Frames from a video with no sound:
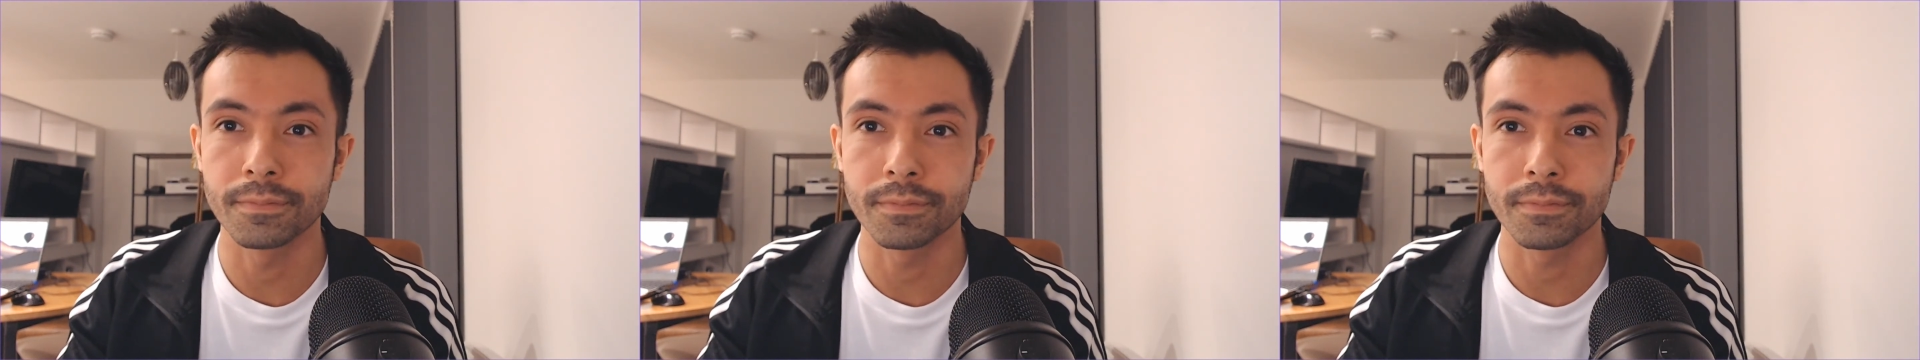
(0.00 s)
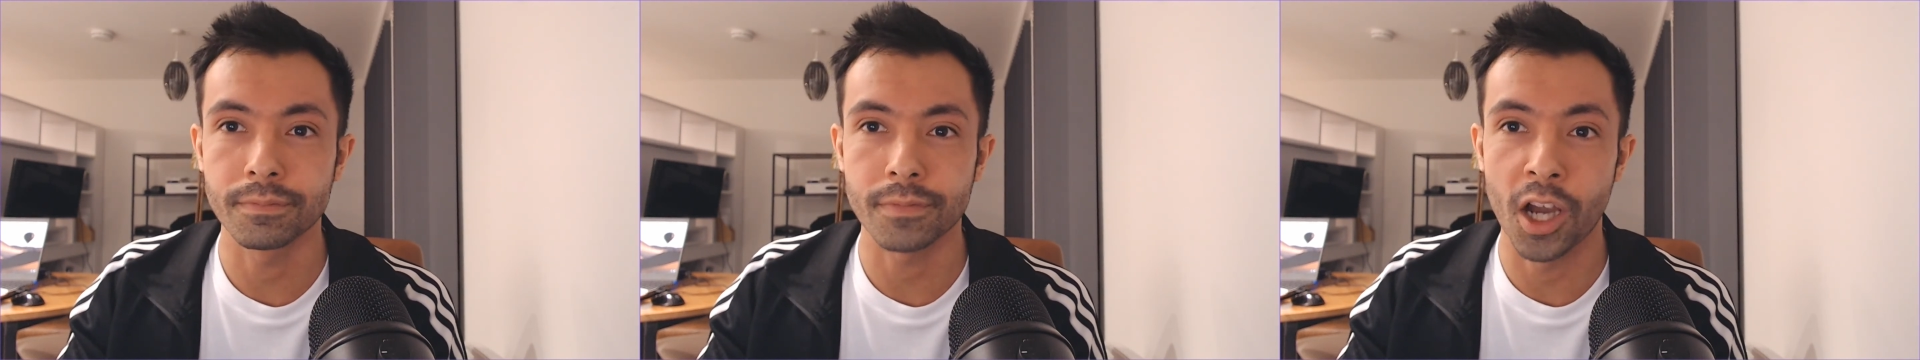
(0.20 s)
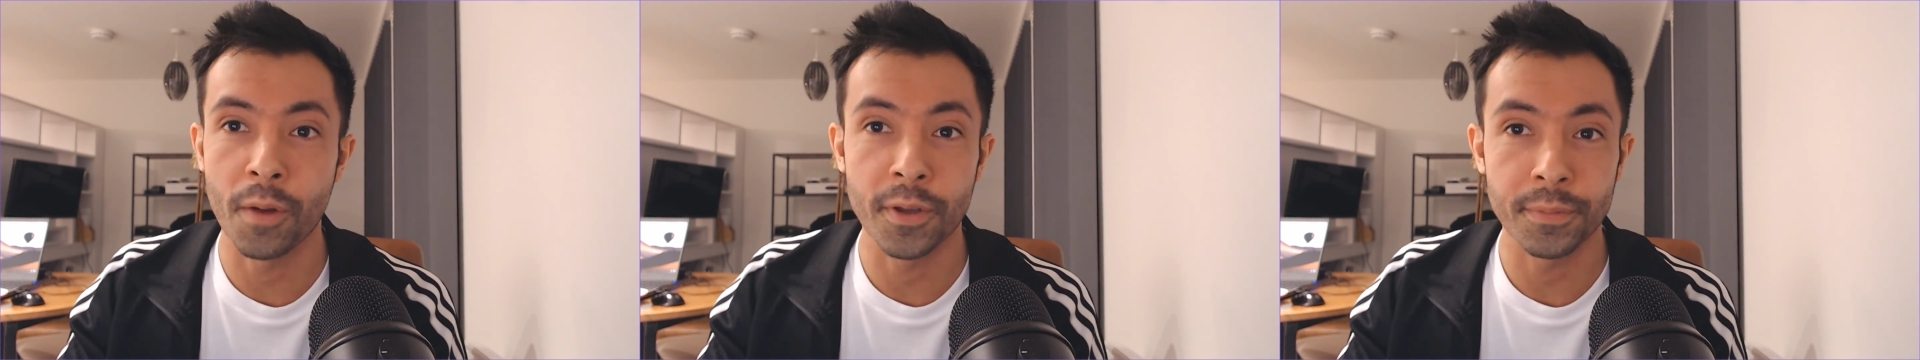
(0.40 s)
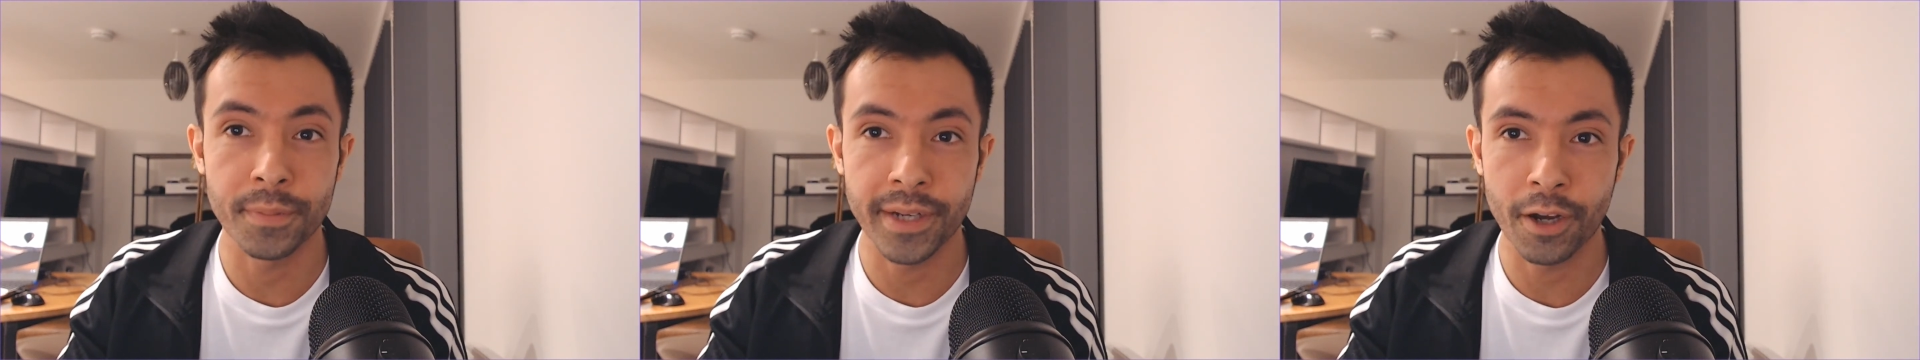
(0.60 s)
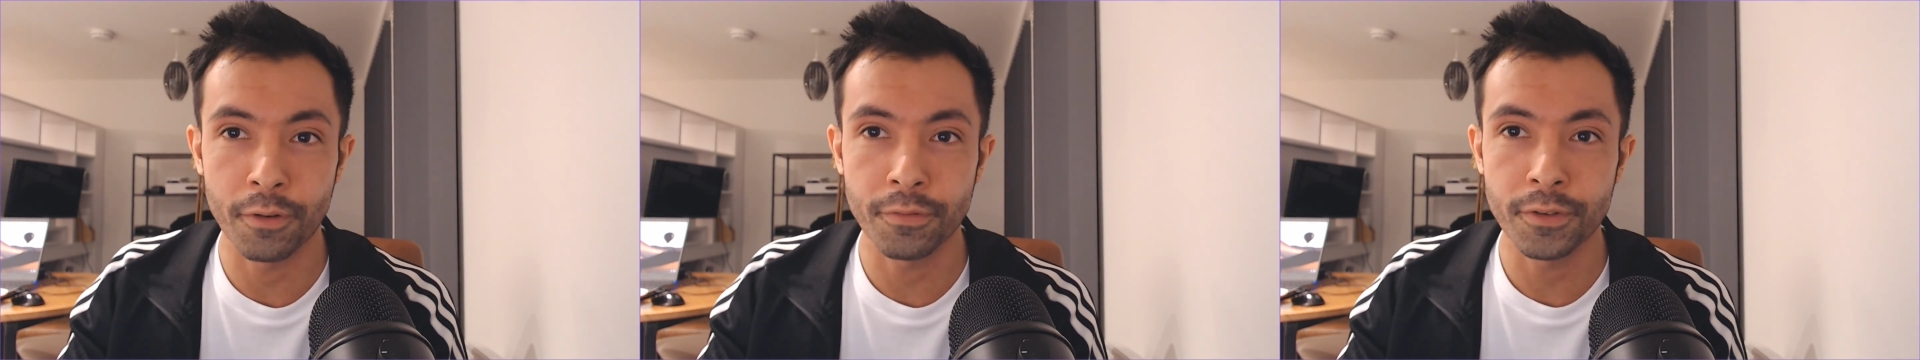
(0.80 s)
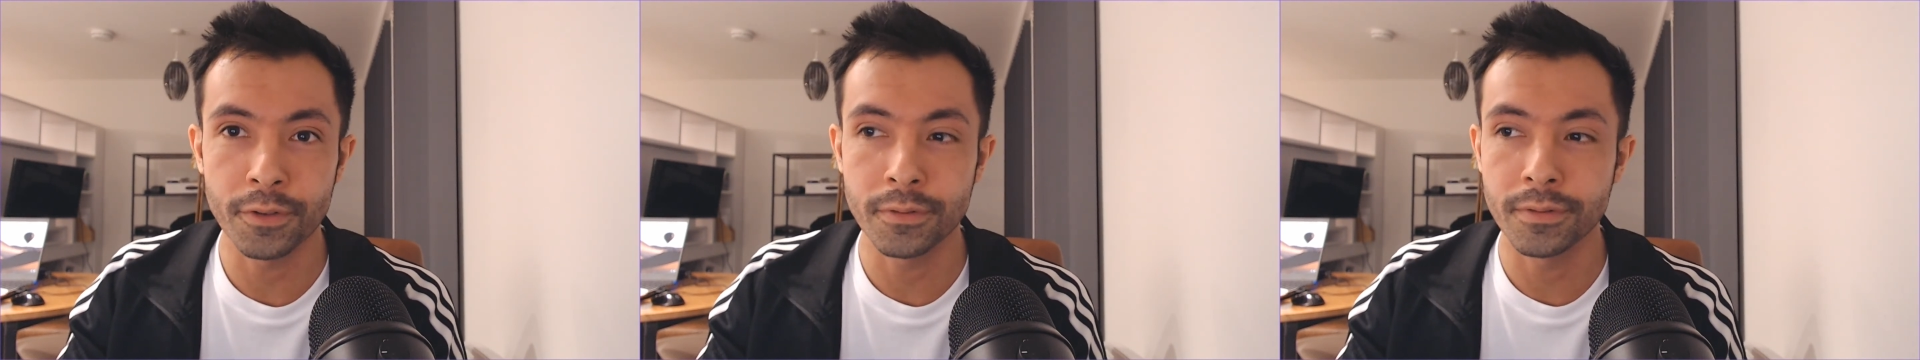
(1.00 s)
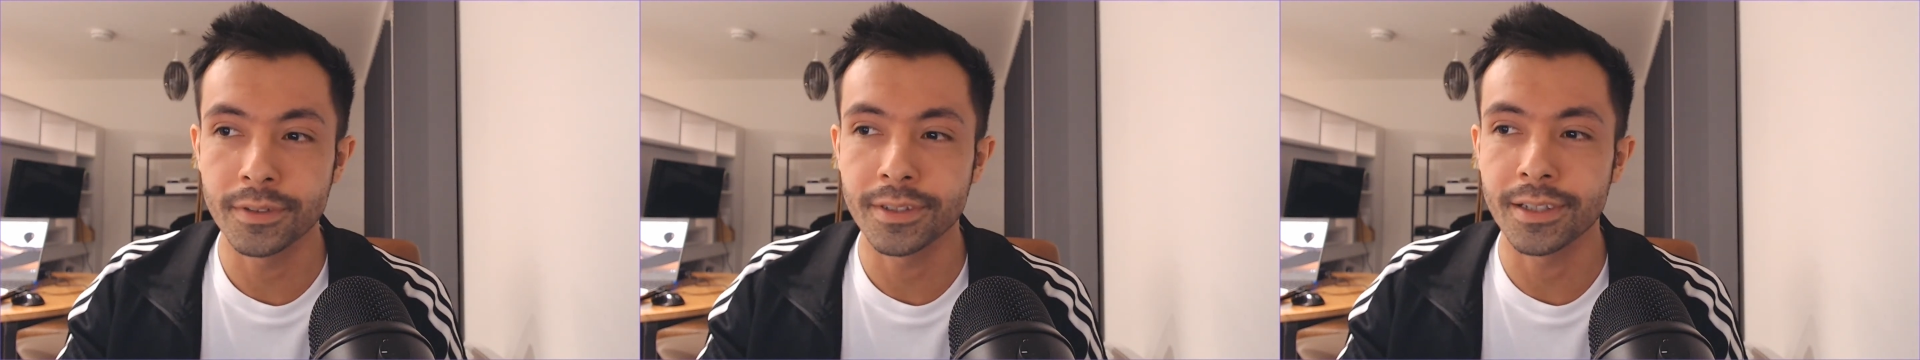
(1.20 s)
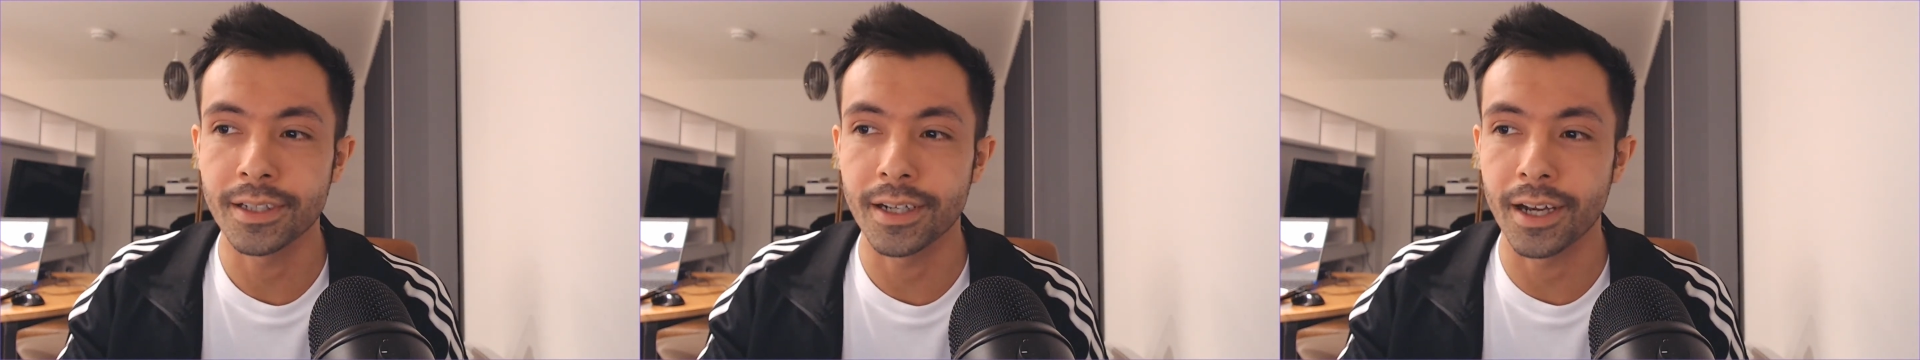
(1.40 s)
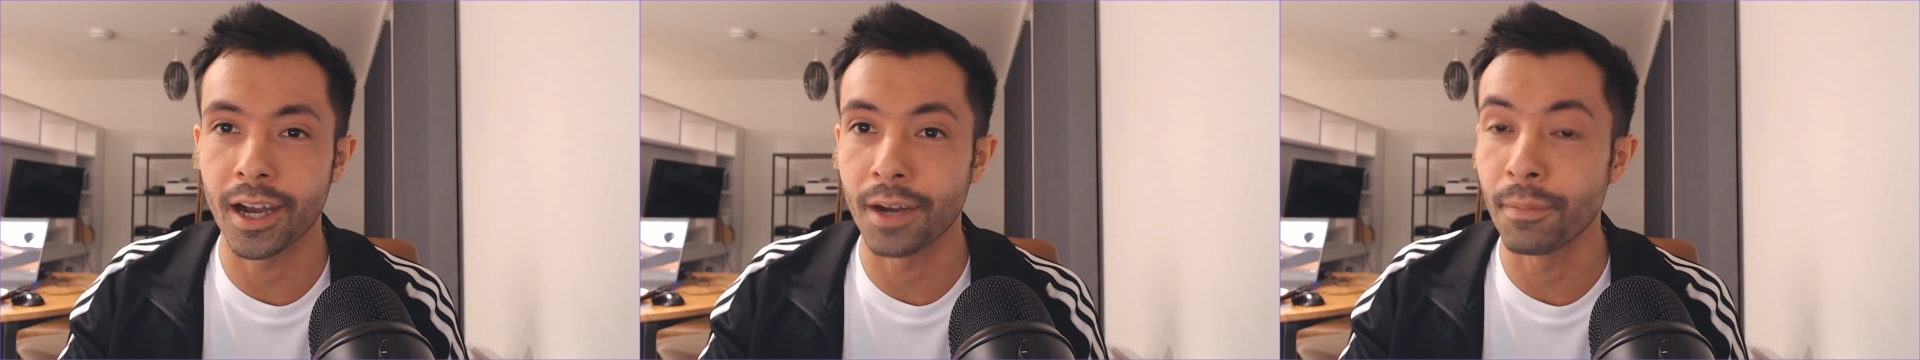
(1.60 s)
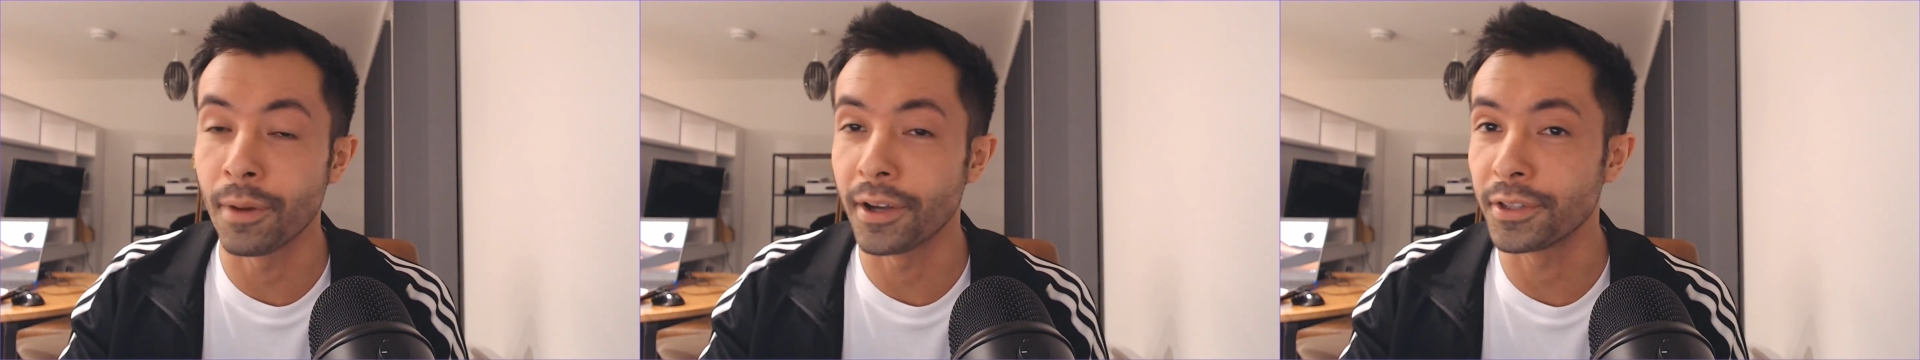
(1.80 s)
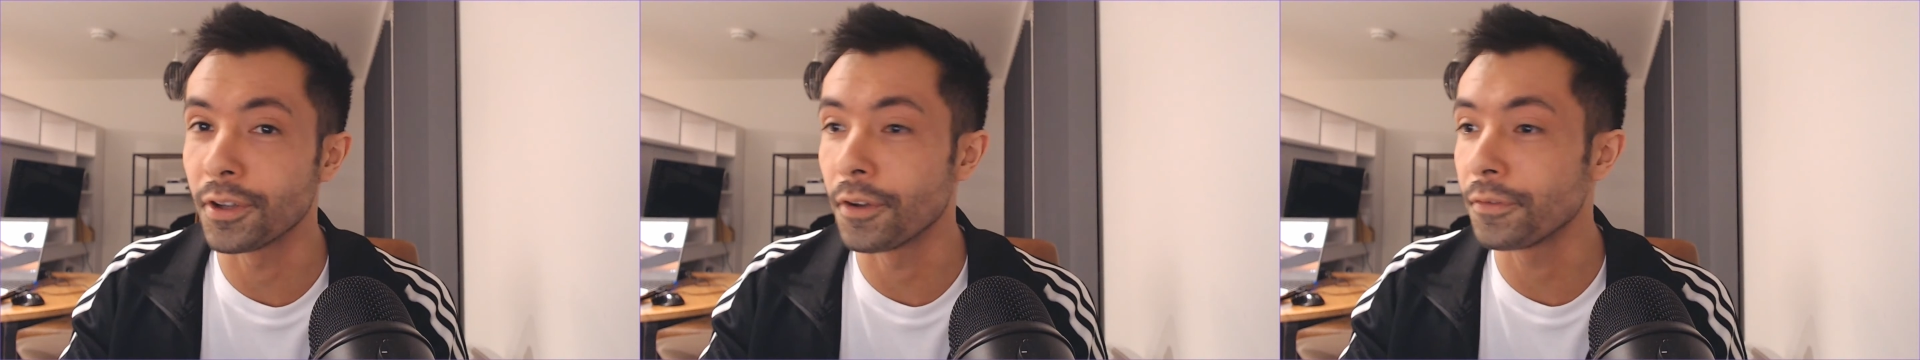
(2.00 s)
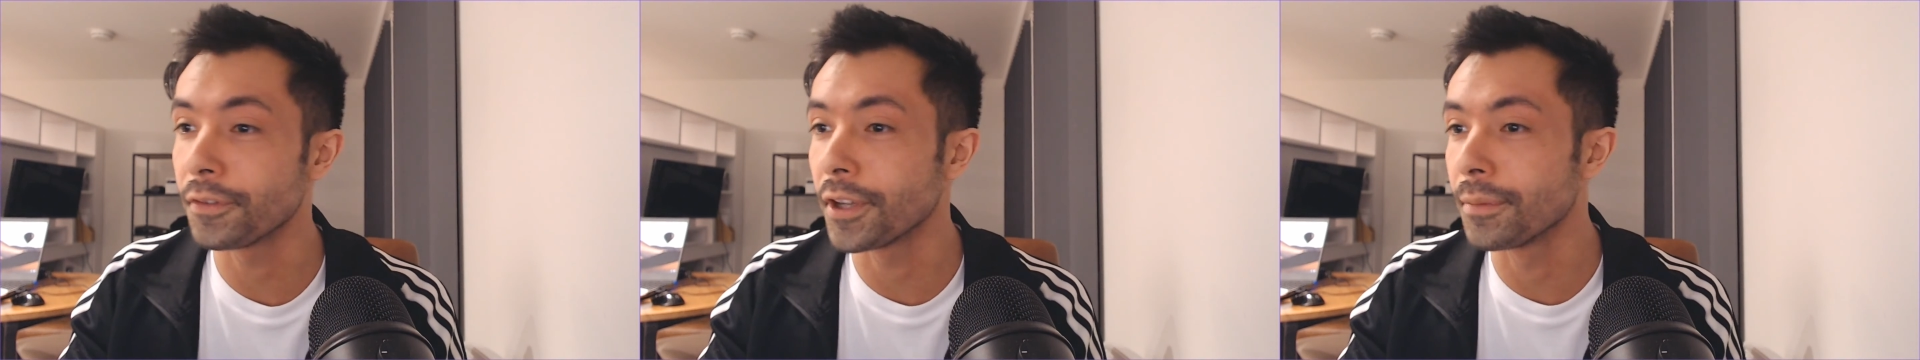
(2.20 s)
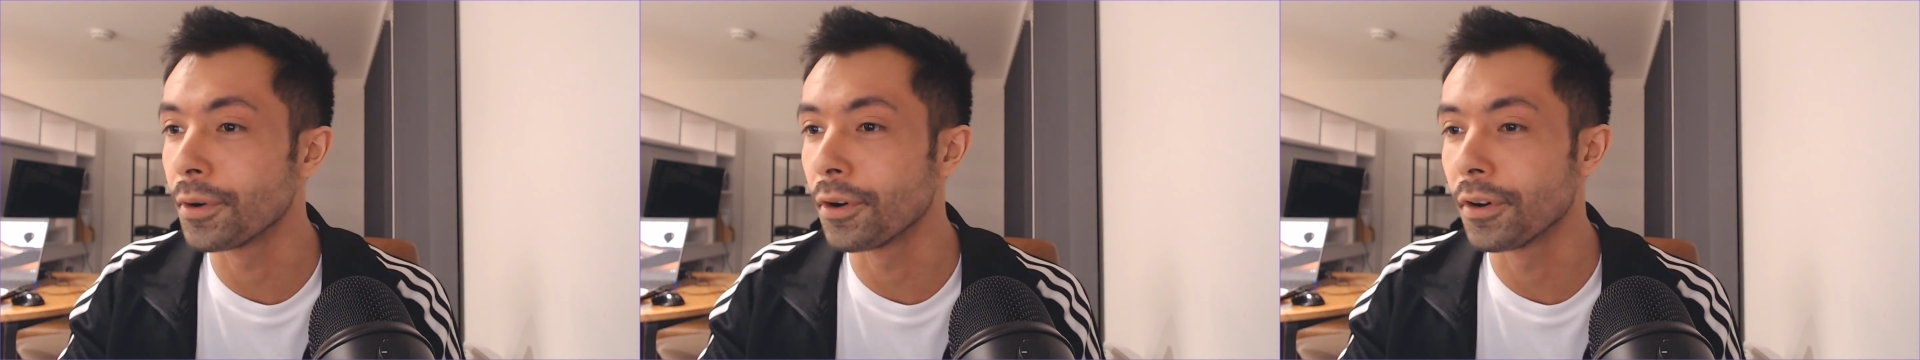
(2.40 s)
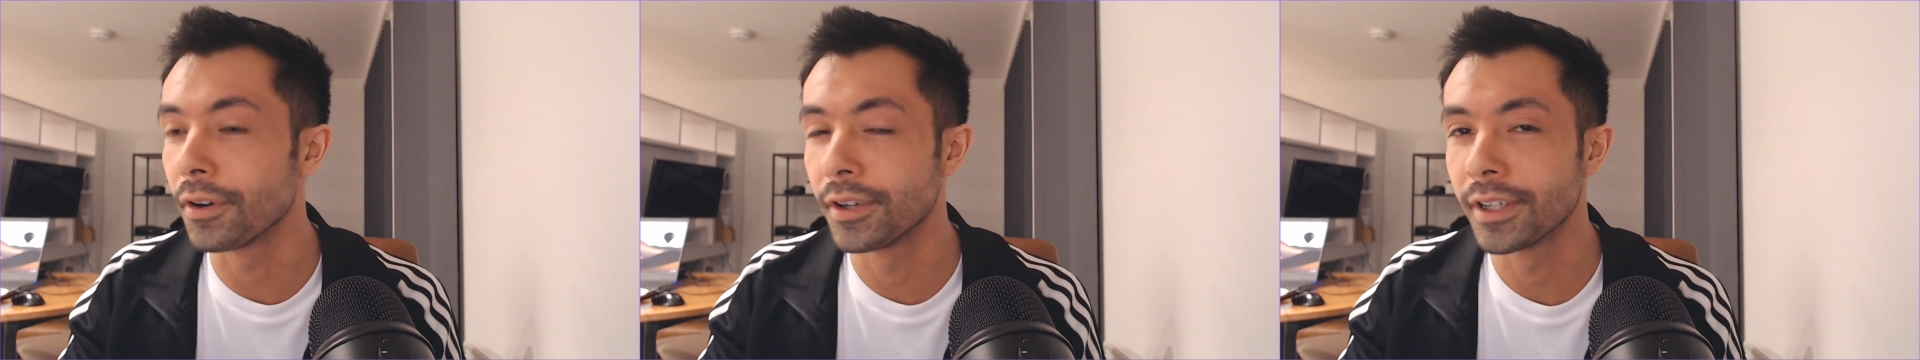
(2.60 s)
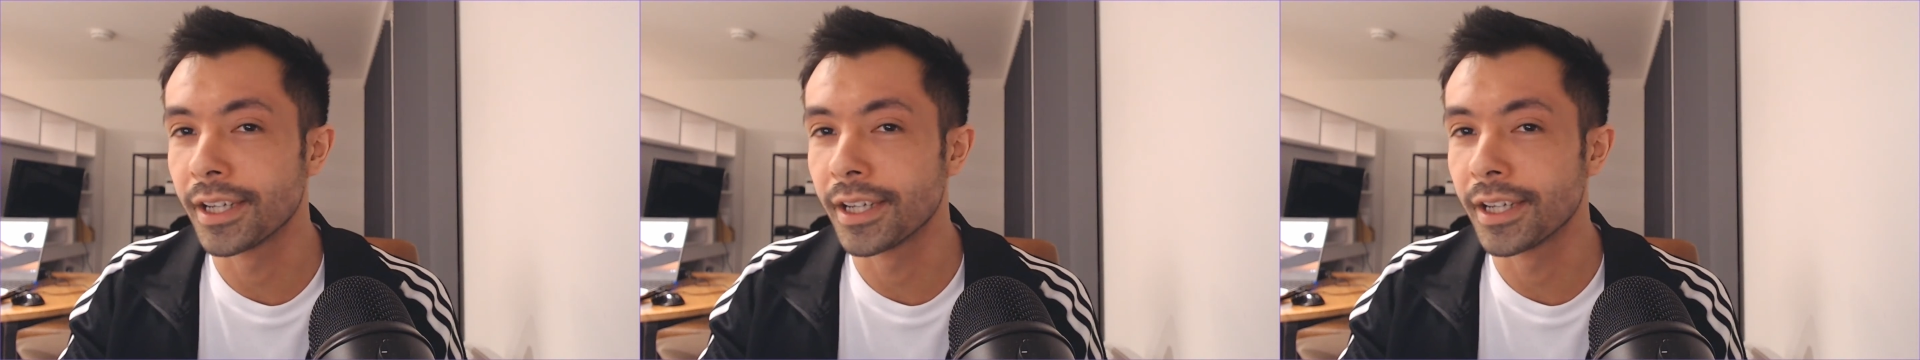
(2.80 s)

hope it's been helpful. I might do a few more